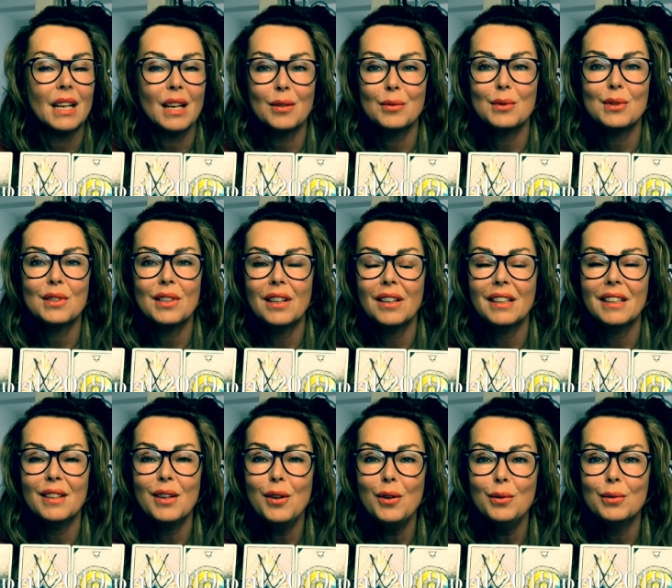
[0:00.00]
I'm
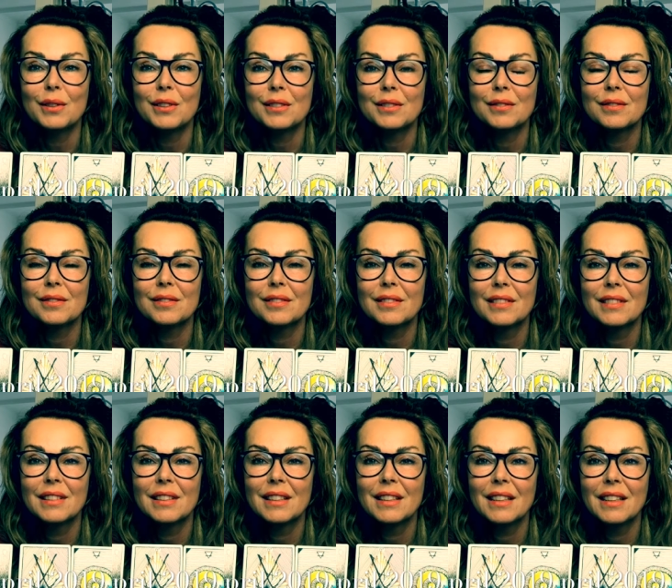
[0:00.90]
starting over.
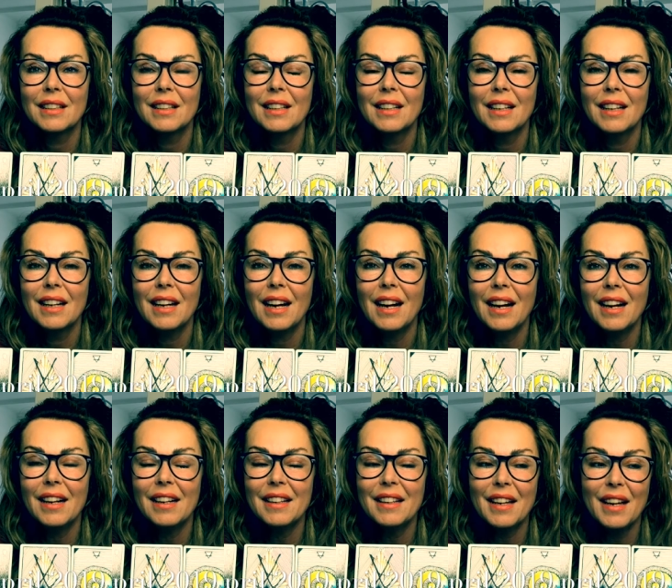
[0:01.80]

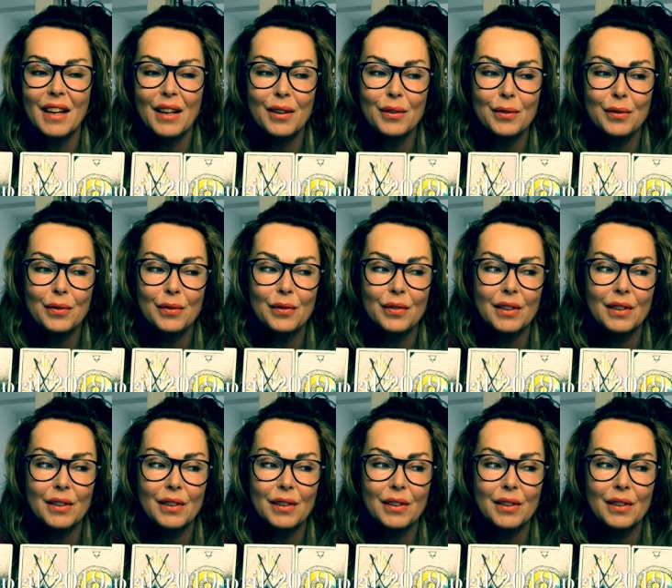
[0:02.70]
I have